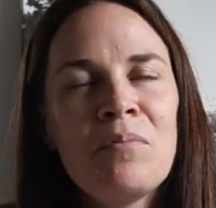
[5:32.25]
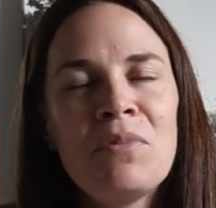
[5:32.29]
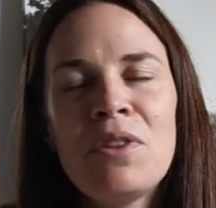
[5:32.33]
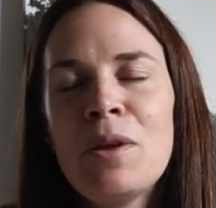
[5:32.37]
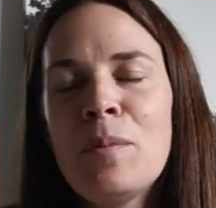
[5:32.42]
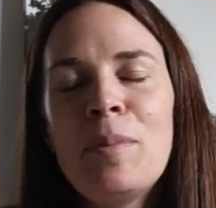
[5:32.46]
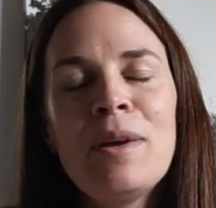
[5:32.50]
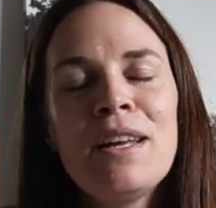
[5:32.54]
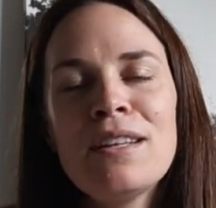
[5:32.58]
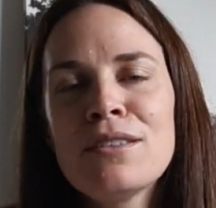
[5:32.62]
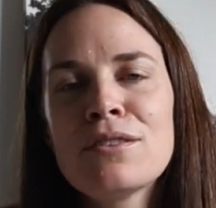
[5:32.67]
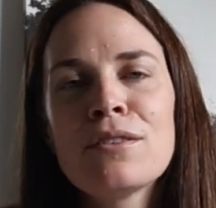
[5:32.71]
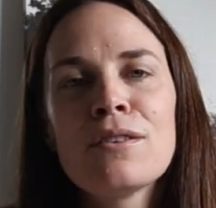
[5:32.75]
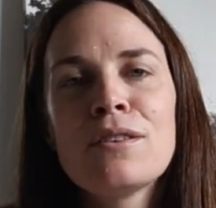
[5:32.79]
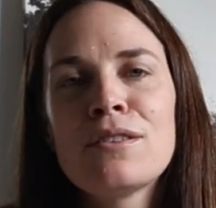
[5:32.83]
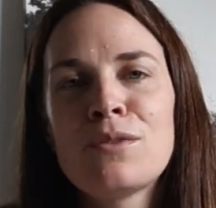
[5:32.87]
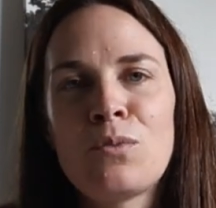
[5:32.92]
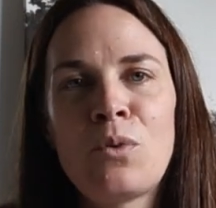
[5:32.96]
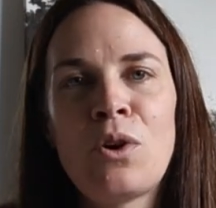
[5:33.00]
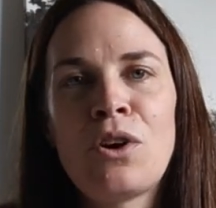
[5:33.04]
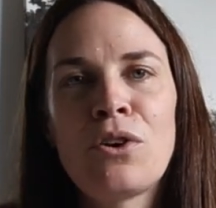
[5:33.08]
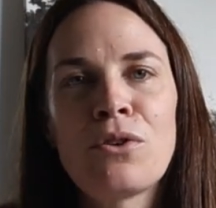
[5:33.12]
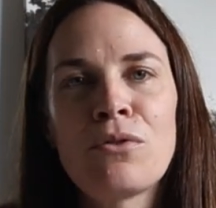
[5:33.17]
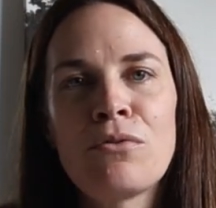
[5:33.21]
The bandsaw is
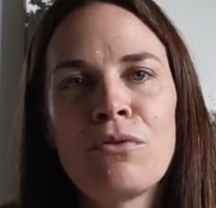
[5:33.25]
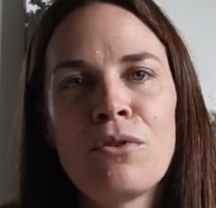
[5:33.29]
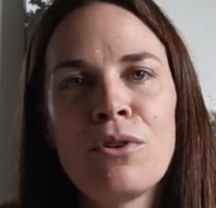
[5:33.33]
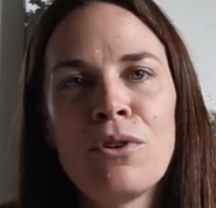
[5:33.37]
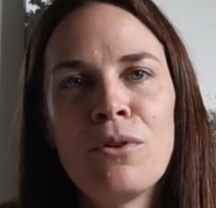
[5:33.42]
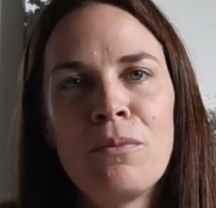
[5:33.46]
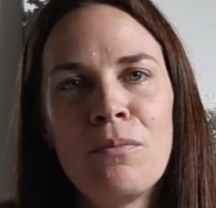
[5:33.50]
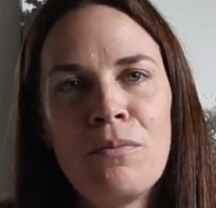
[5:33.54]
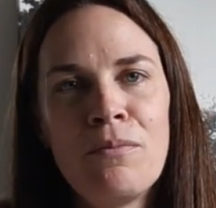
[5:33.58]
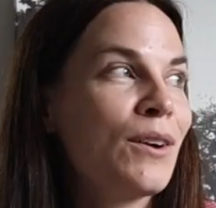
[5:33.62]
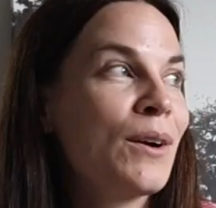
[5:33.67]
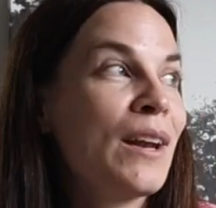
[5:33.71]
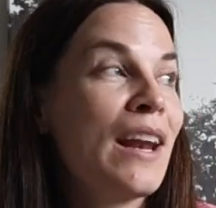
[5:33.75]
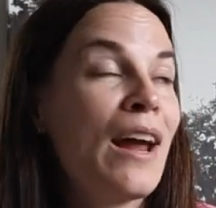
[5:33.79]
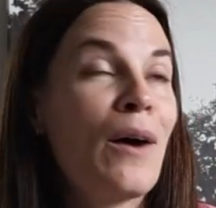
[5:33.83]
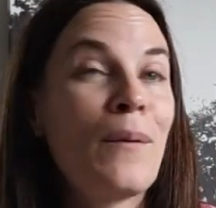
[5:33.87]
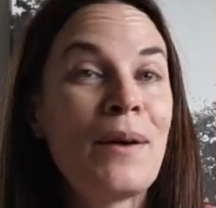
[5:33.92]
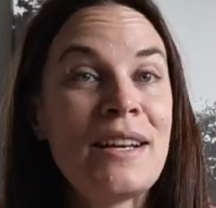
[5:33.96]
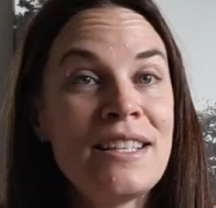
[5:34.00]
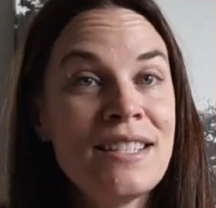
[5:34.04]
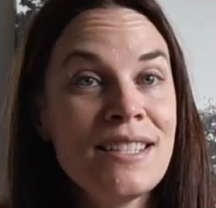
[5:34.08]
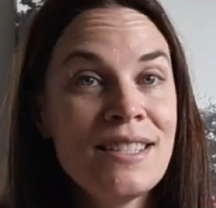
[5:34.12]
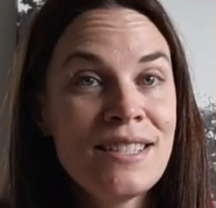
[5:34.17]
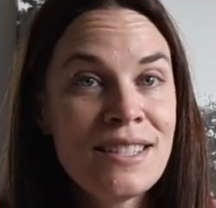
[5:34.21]
wonderful. Okay, now
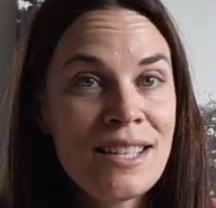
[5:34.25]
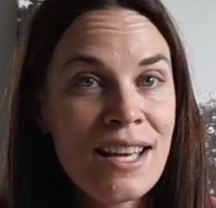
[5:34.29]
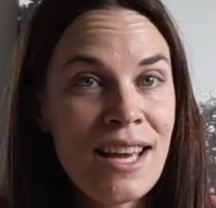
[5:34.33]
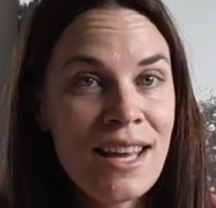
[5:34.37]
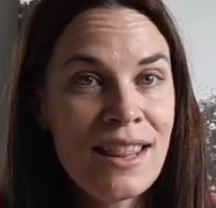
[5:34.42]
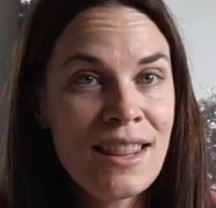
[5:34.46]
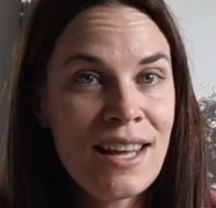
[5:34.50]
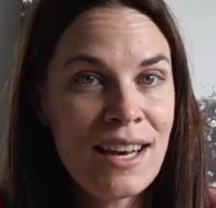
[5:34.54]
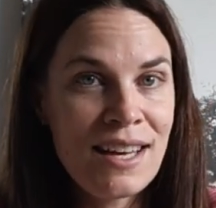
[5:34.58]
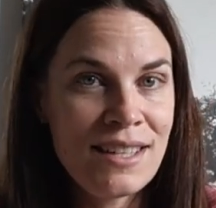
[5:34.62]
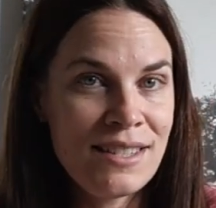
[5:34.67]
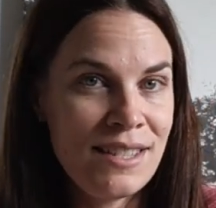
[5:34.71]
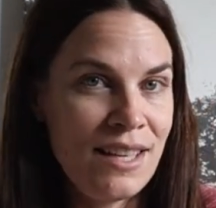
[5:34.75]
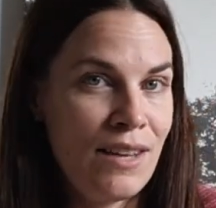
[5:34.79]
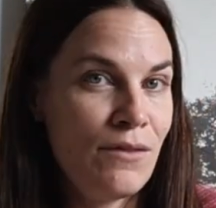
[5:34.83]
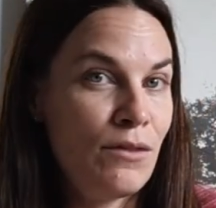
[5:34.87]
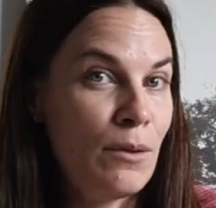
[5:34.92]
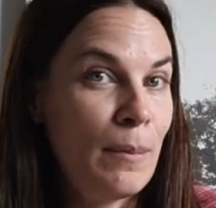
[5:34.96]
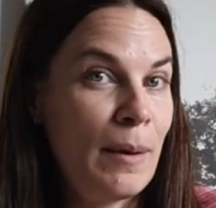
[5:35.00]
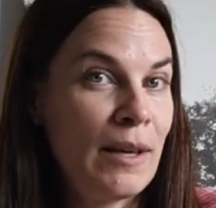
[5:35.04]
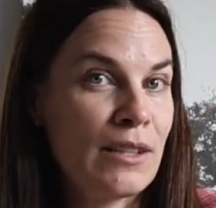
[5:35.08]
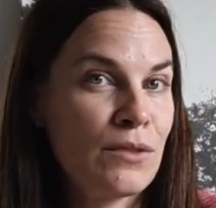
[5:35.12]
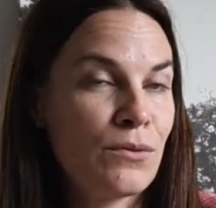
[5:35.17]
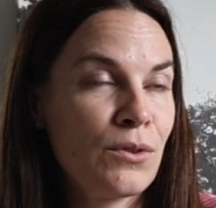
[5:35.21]
I did say that I saved
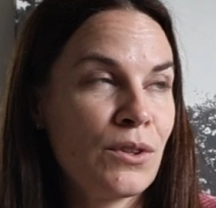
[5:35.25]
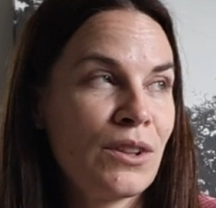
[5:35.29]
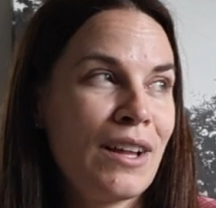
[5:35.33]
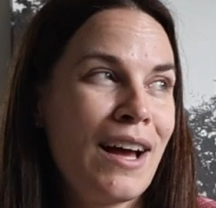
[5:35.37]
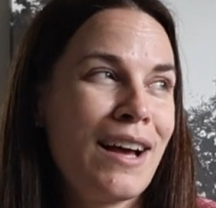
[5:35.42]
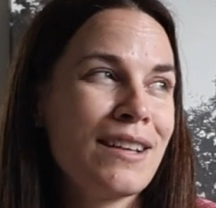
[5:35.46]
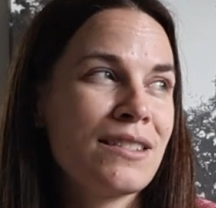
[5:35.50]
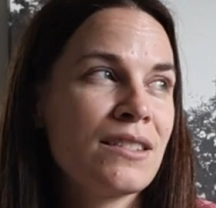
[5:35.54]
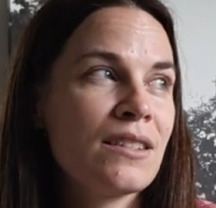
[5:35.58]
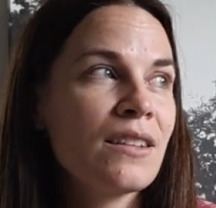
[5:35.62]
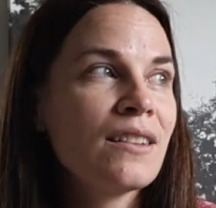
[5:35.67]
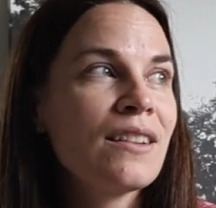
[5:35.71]
the best for last.